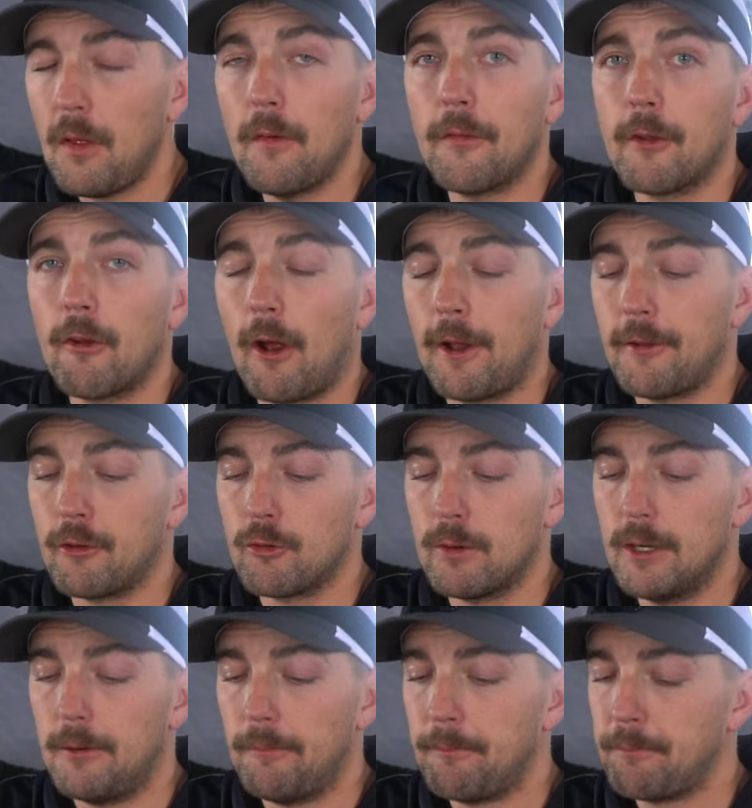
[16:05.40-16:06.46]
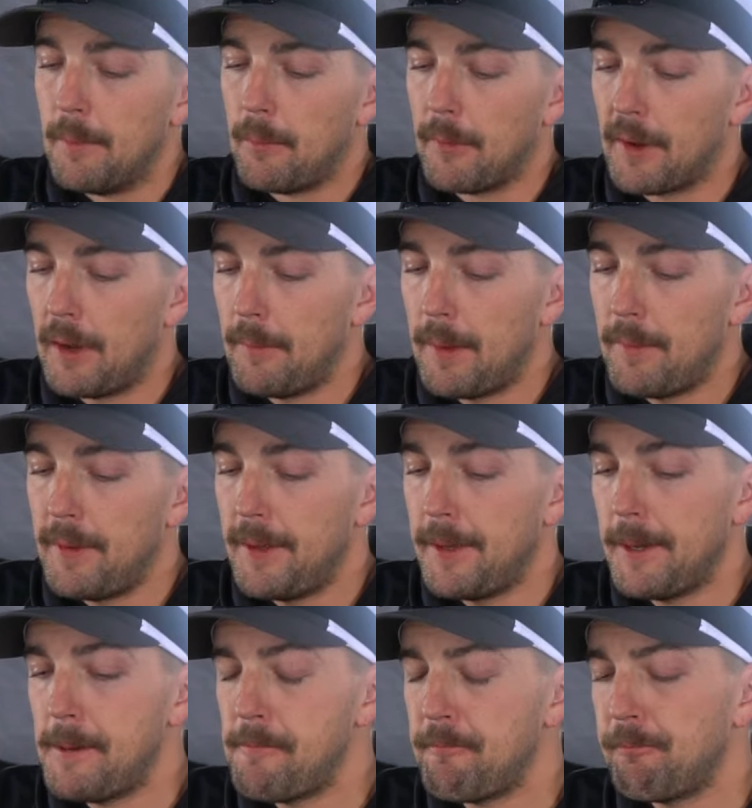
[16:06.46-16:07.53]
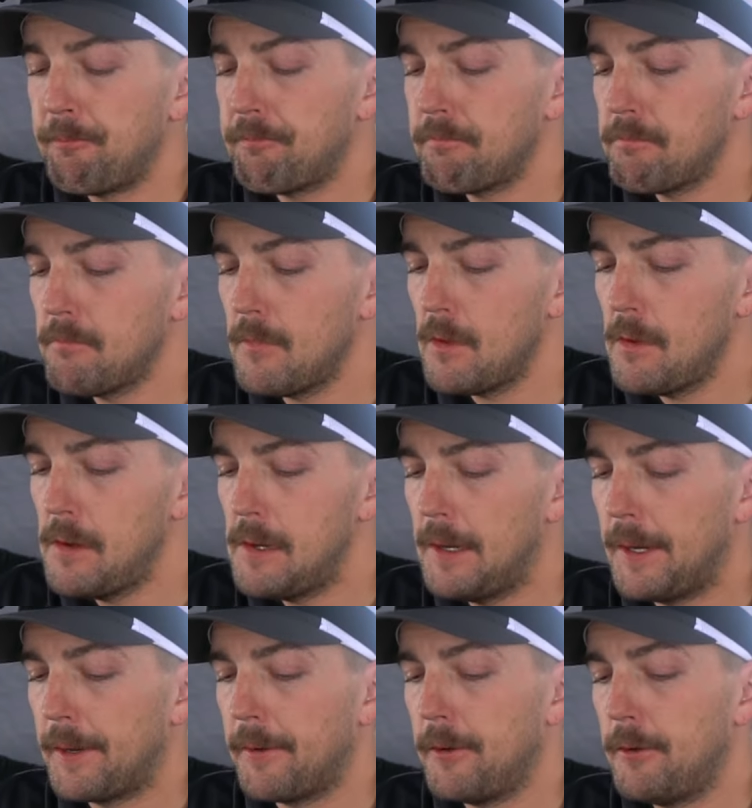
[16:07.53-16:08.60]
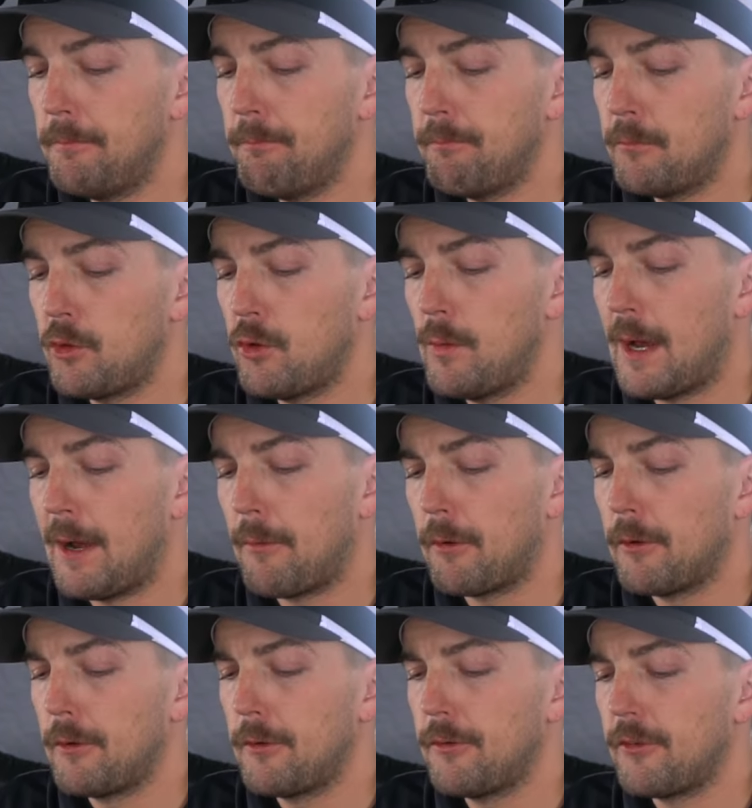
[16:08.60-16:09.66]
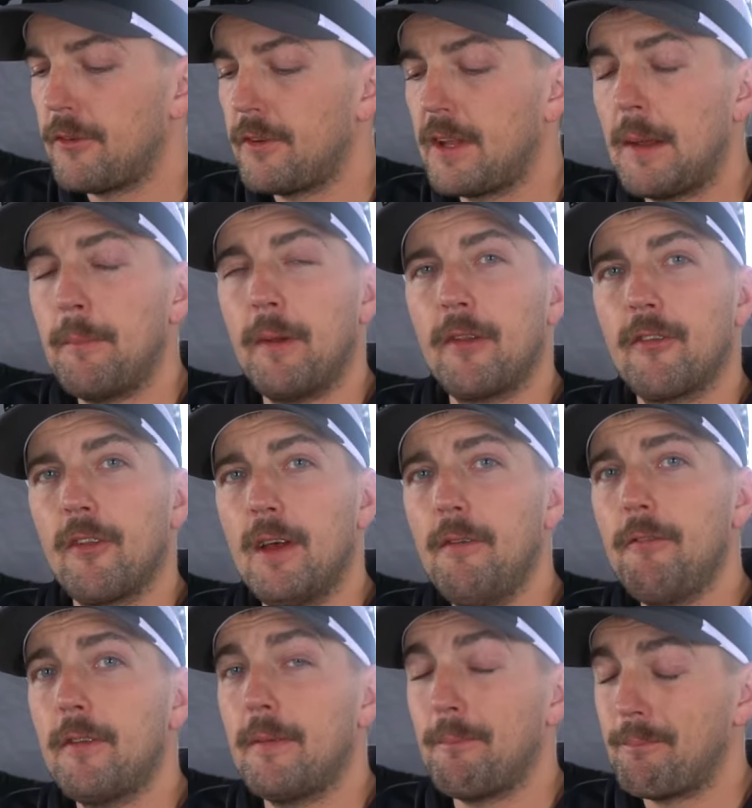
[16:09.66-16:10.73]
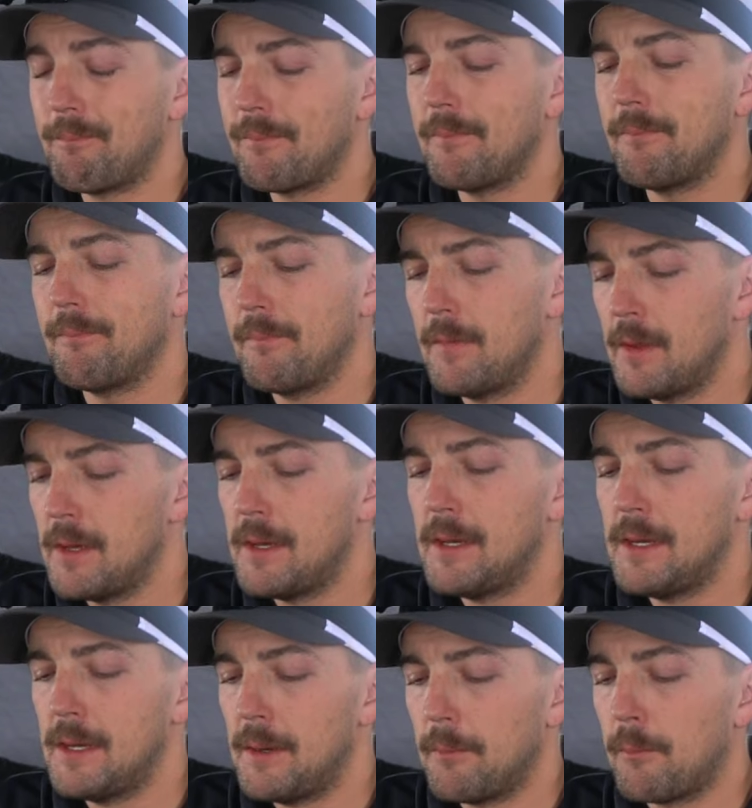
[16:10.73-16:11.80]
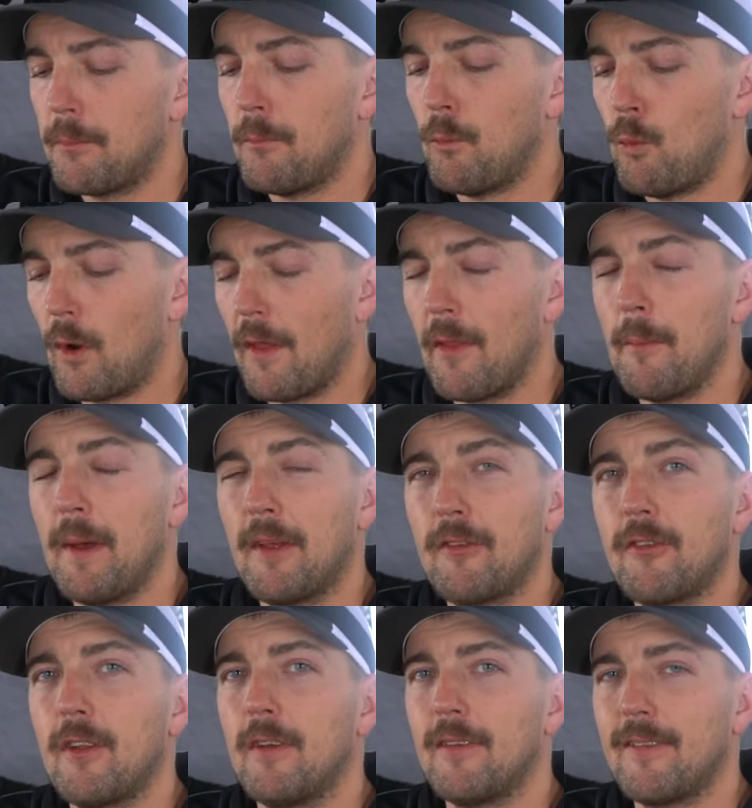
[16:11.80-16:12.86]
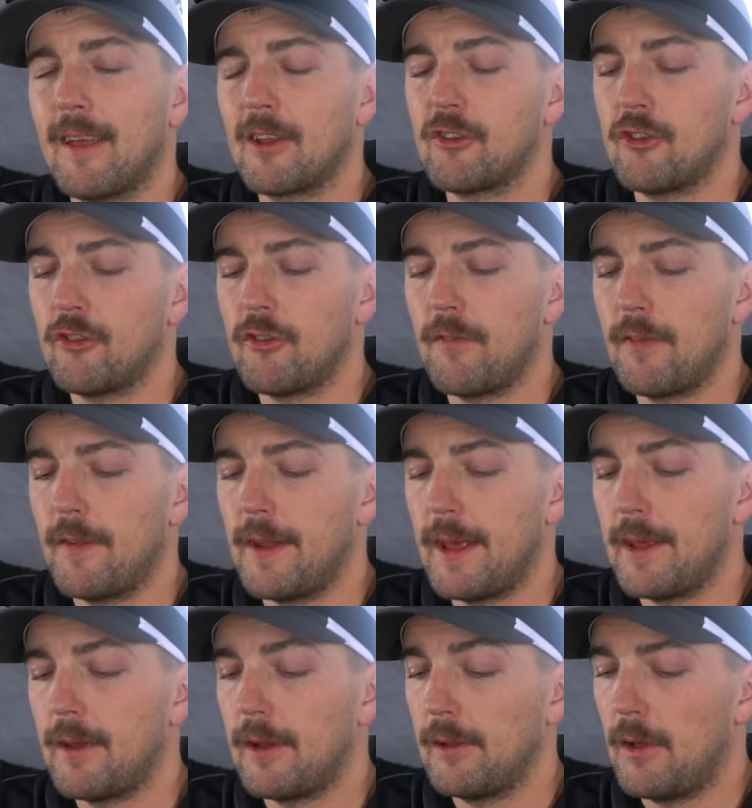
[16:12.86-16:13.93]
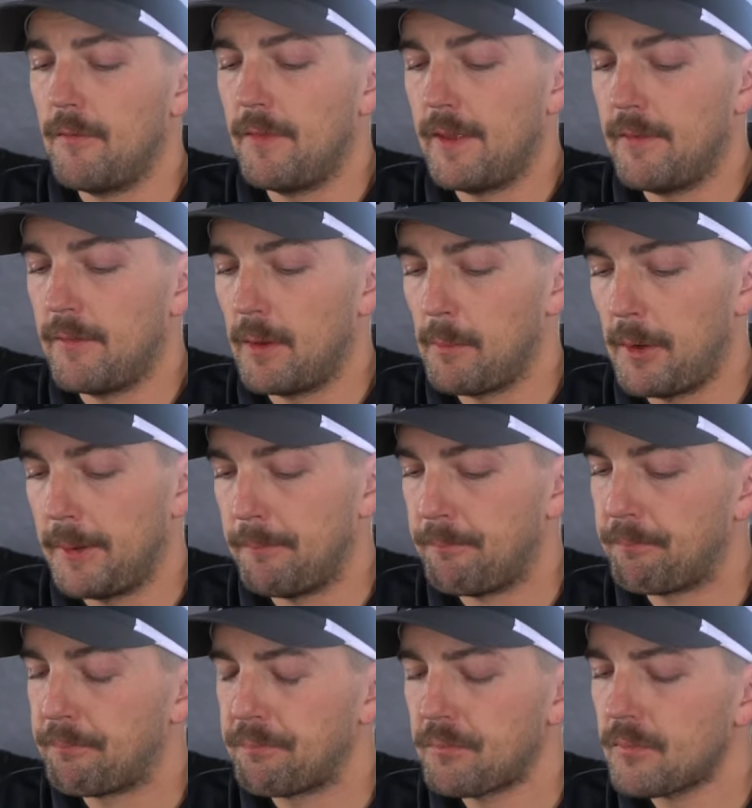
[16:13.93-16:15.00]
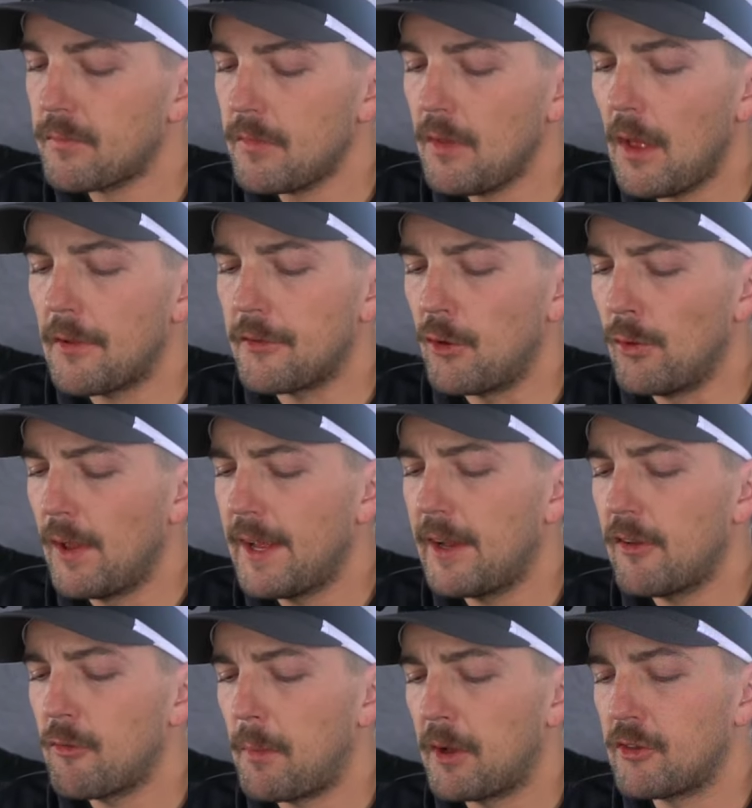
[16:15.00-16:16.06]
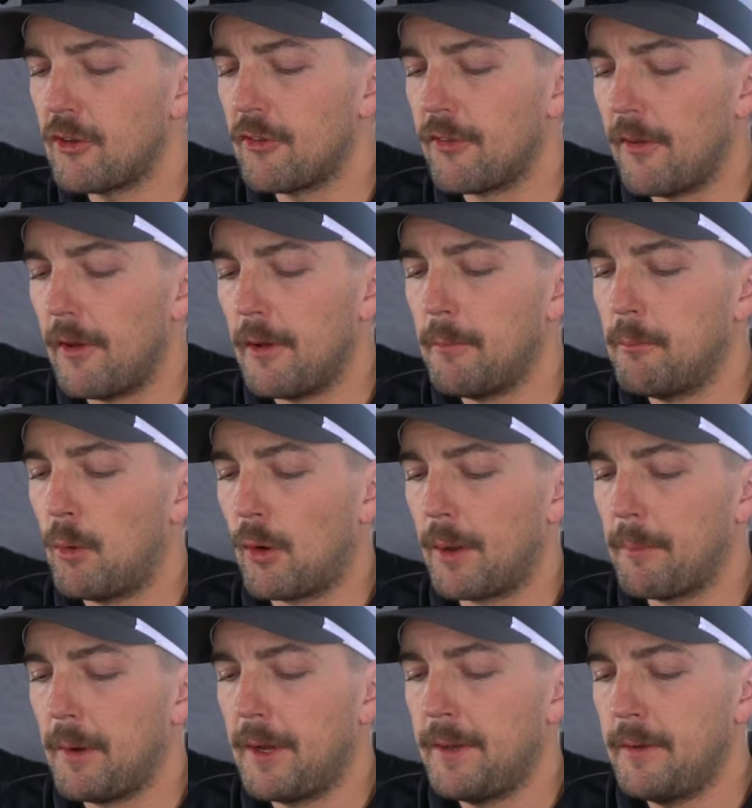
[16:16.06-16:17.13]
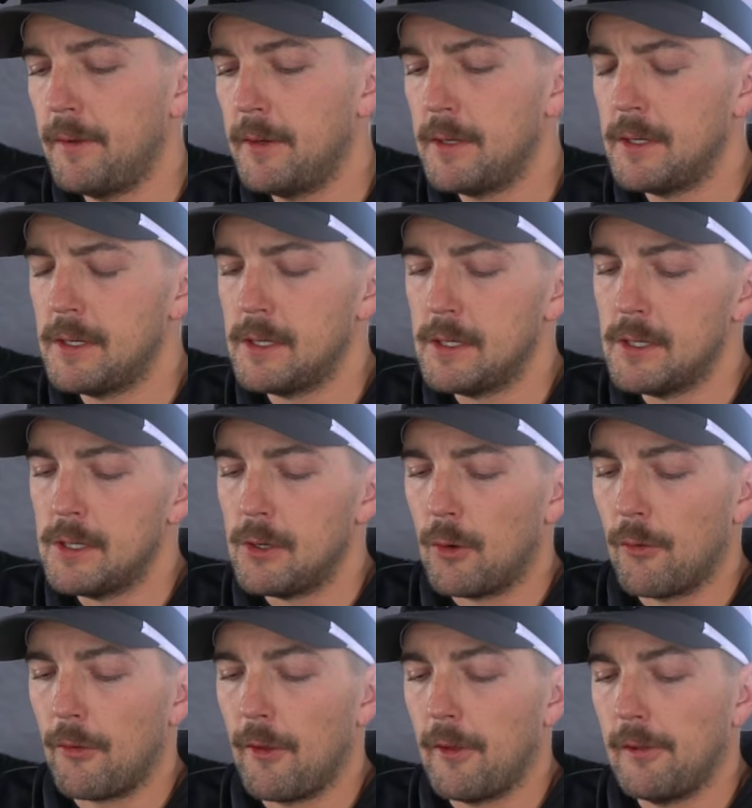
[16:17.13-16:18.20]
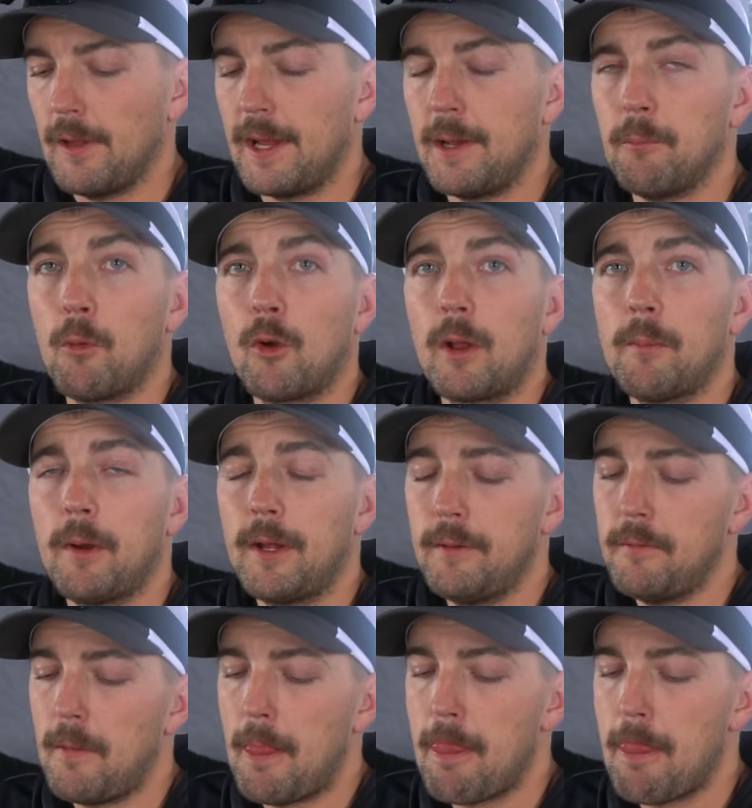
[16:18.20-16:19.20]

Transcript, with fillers: The grind is real. We got maybe, I don't know, two hours and 10 minutes left. One of the best sections of the day. I love the evening bite. Don't like it as much as the morning bite or the late morning bite